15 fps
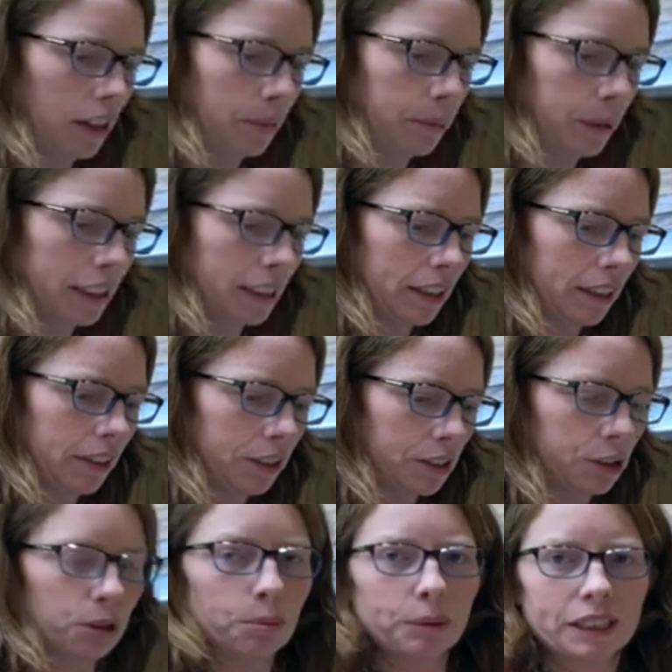basically the
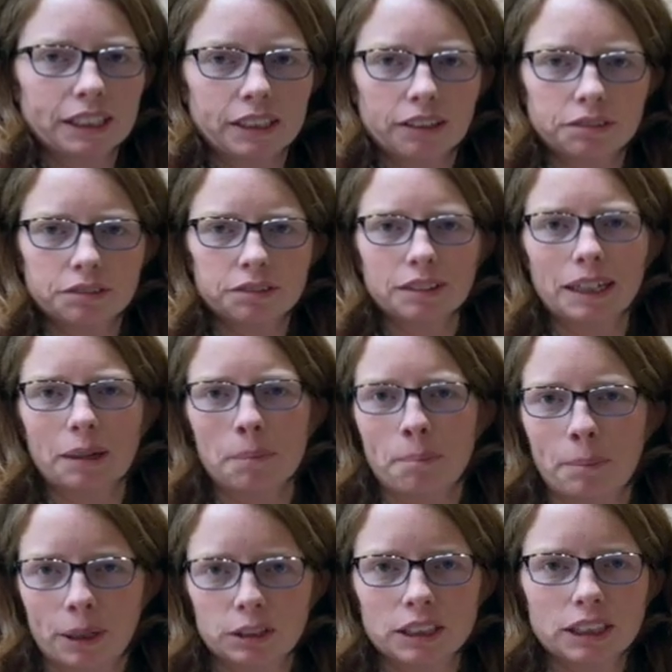syrupy stuff like
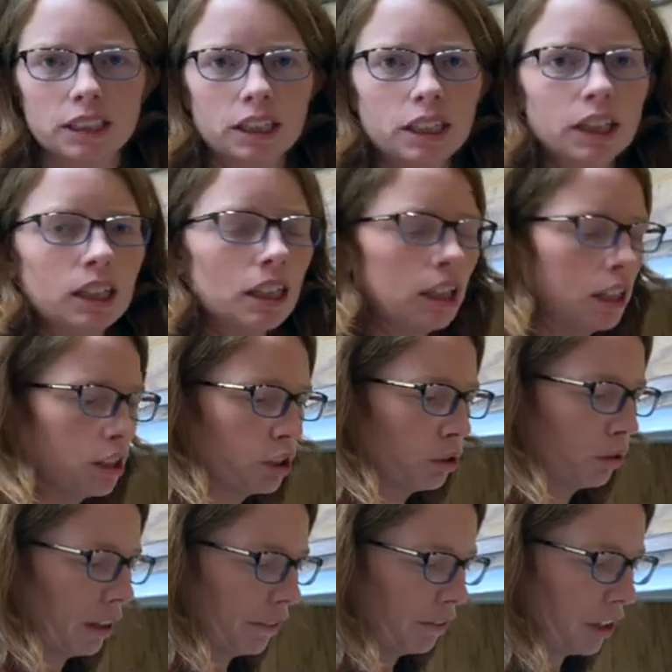melted.
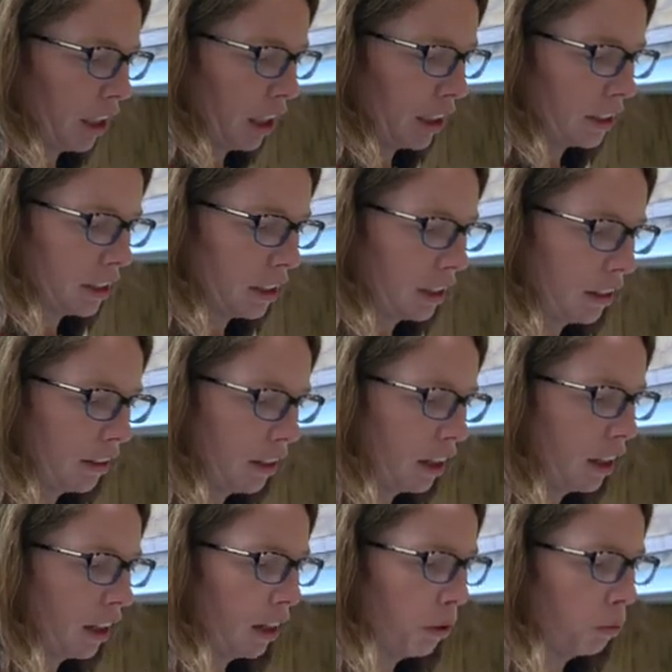So I've got
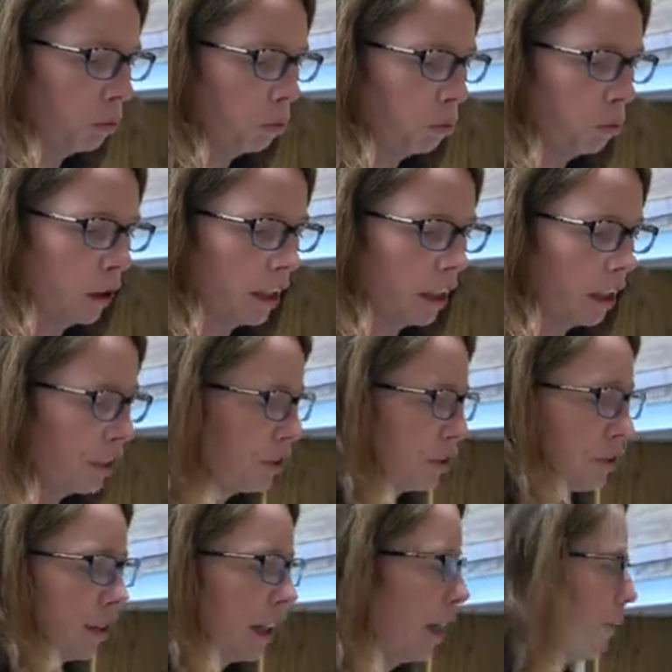
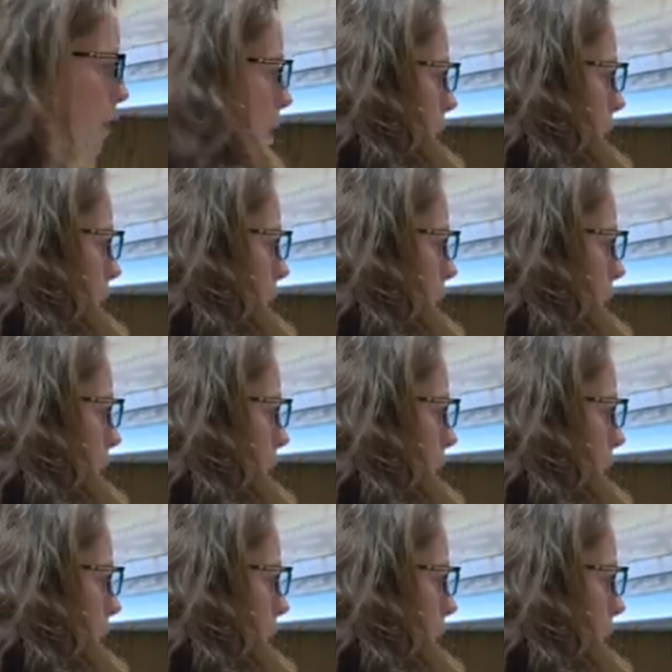100 grams